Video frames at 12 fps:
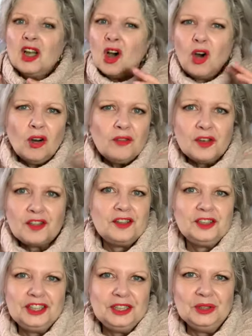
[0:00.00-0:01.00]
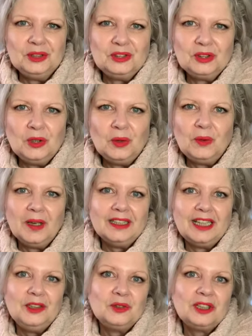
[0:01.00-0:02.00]
over 30 years ago, and
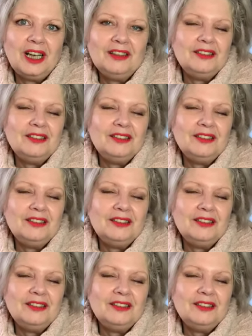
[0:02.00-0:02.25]
I don't have